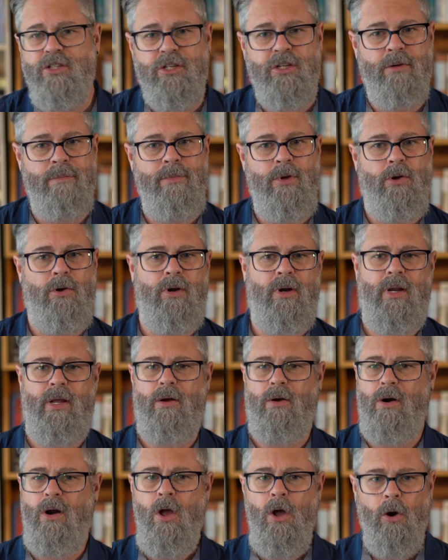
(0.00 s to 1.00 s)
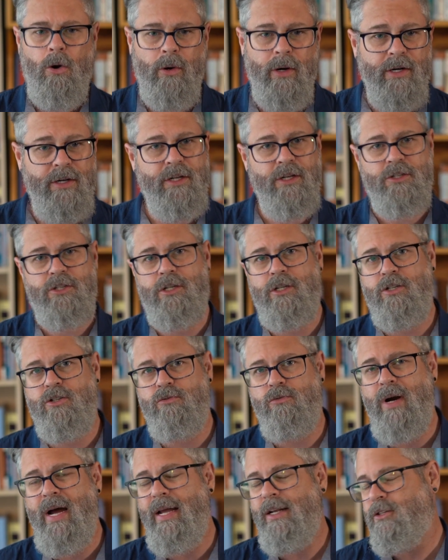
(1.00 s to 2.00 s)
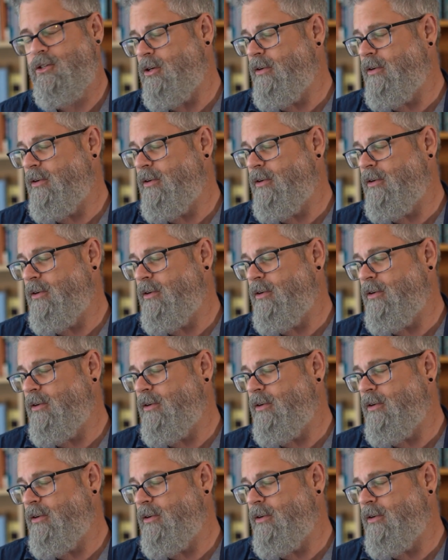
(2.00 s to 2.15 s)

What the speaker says: community or Indigenous rights,